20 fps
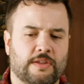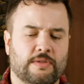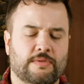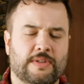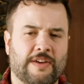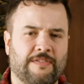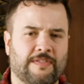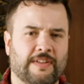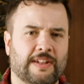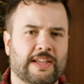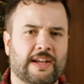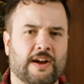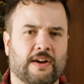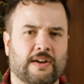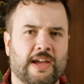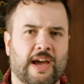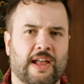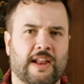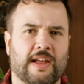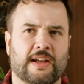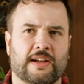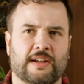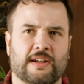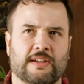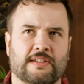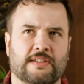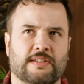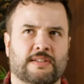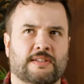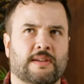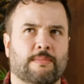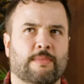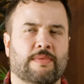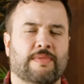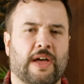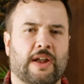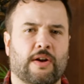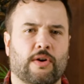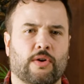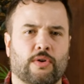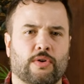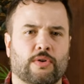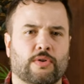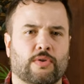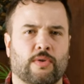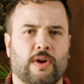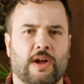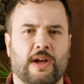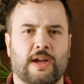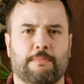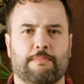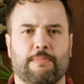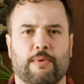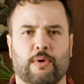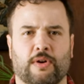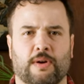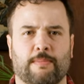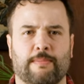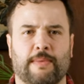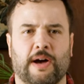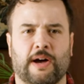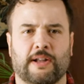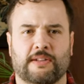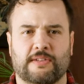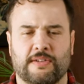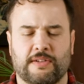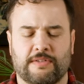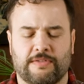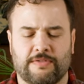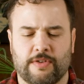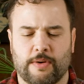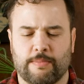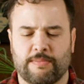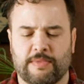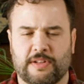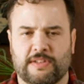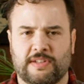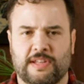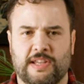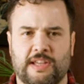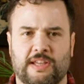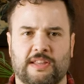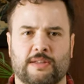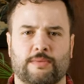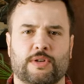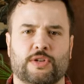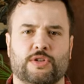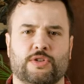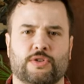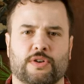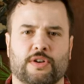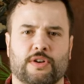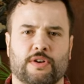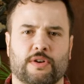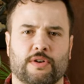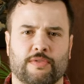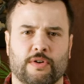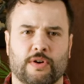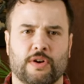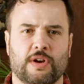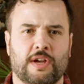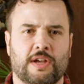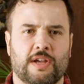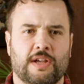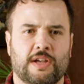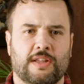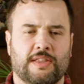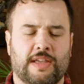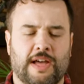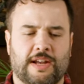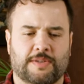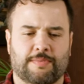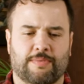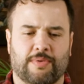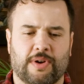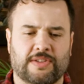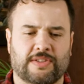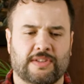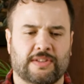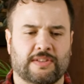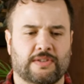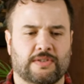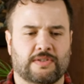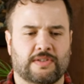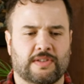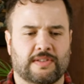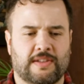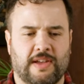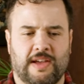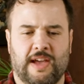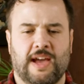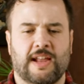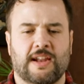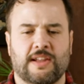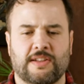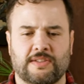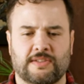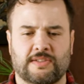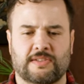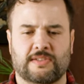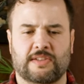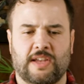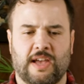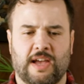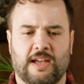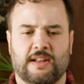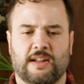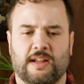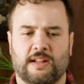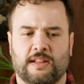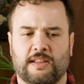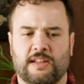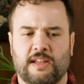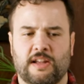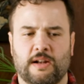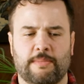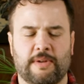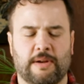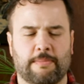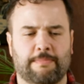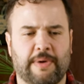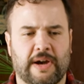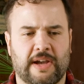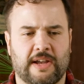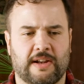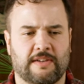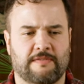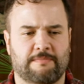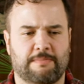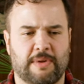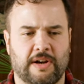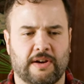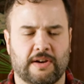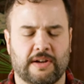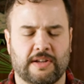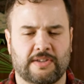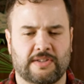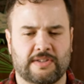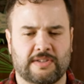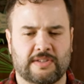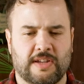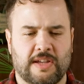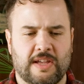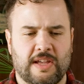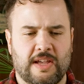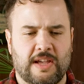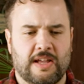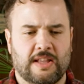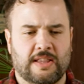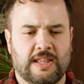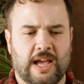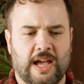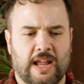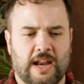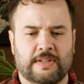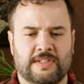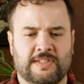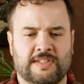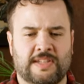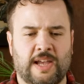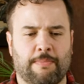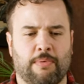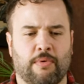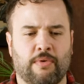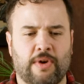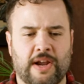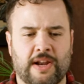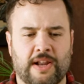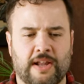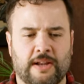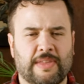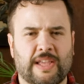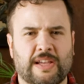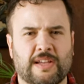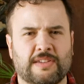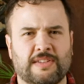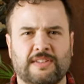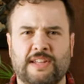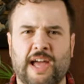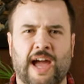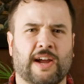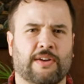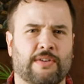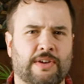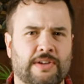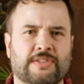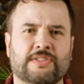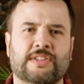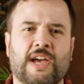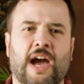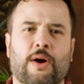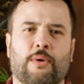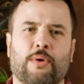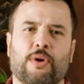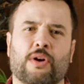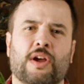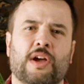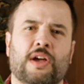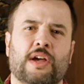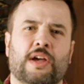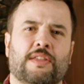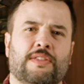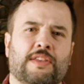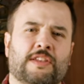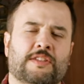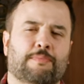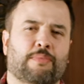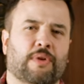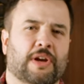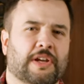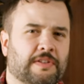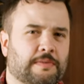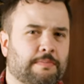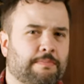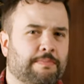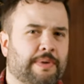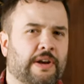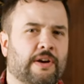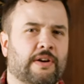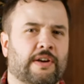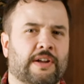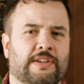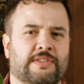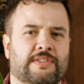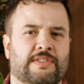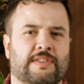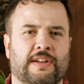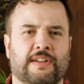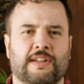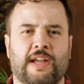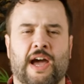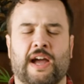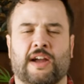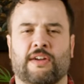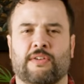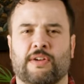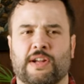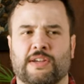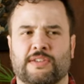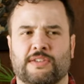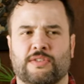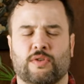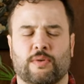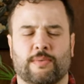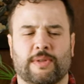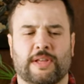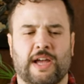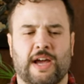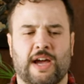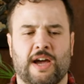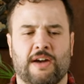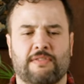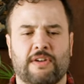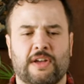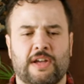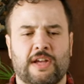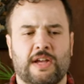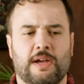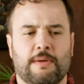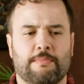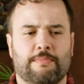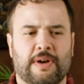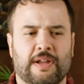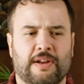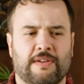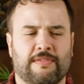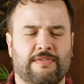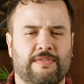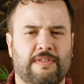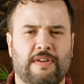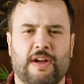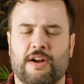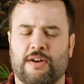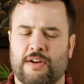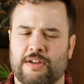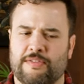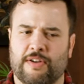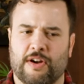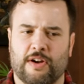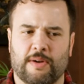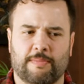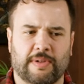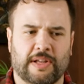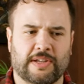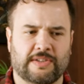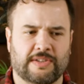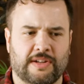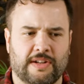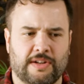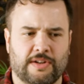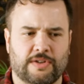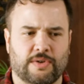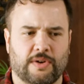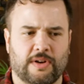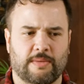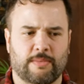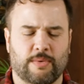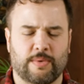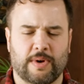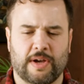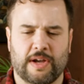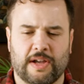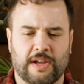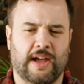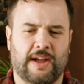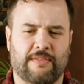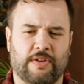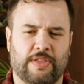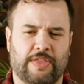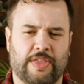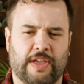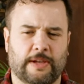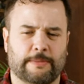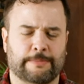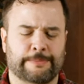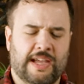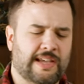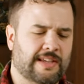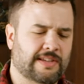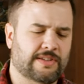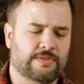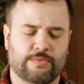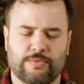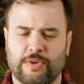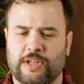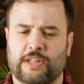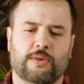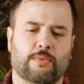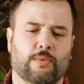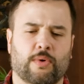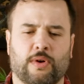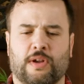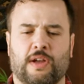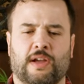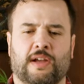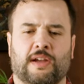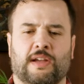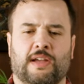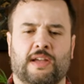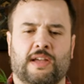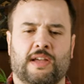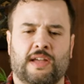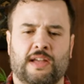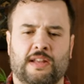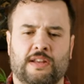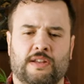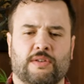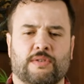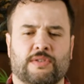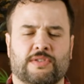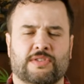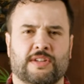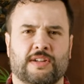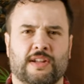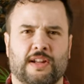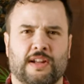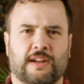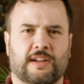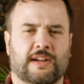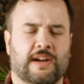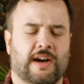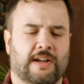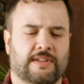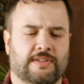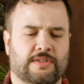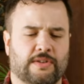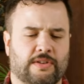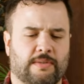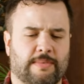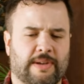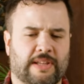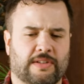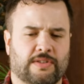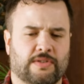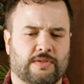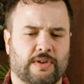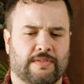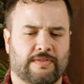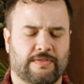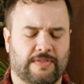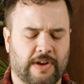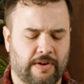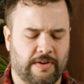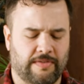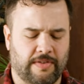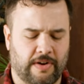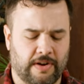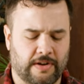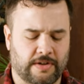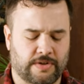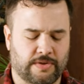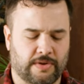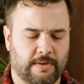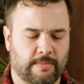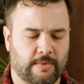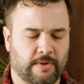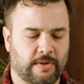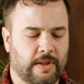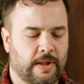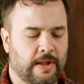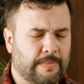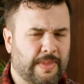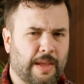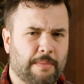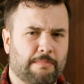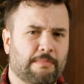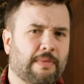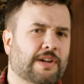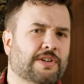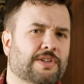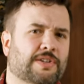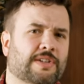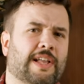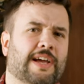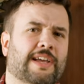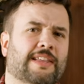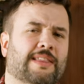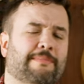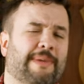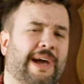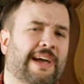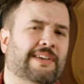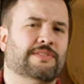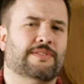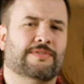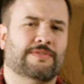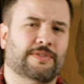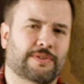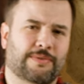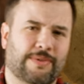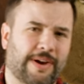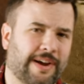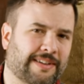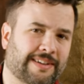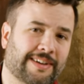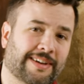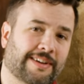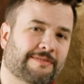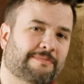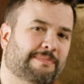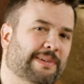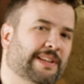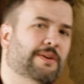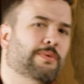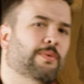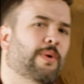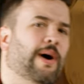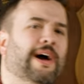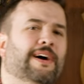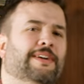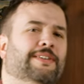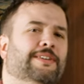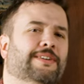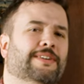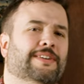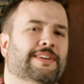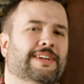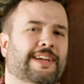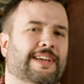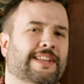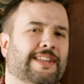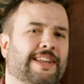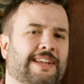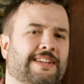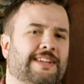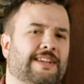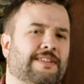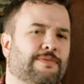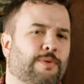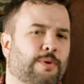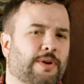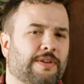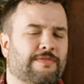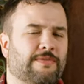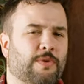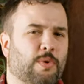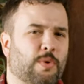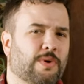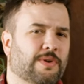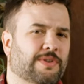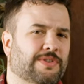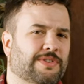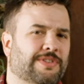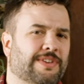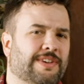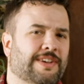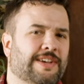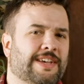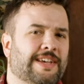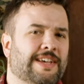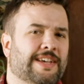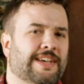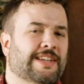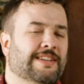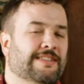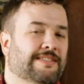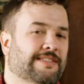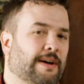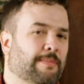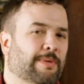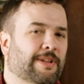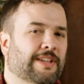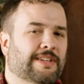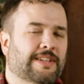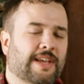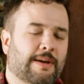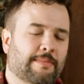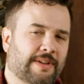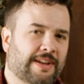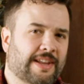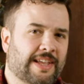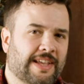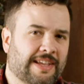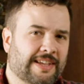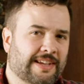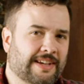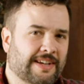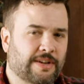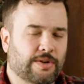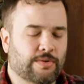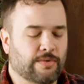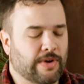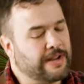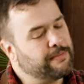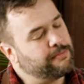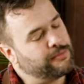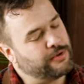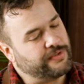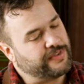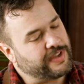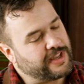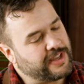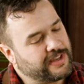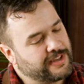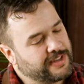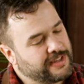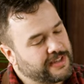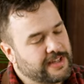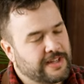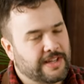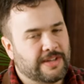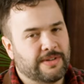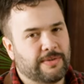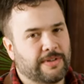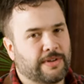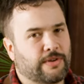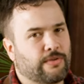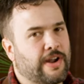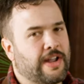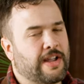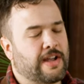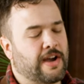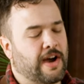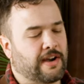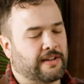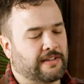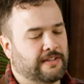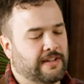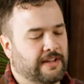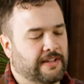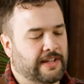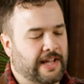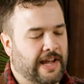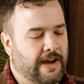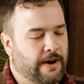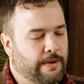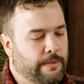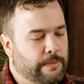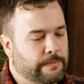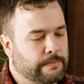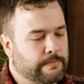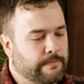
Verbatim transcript: You definitely are getting some of that Earl Grey bergamot from the tea that we shook it over. That is present. There's the tannins and a little bit of bite of bitterness that separate it, because a daiquiri is sour. This brings bitterness that a daiquiri doesn't normally have, but in a very, very pleasant and enjoyable way. Everything is really working in unison and in concert to make this drink very, very enjoyable. Much like the masterful directing of Billy Wilder in nineteen forty-four's Double Indemnity. Great movie with a great cocktail now.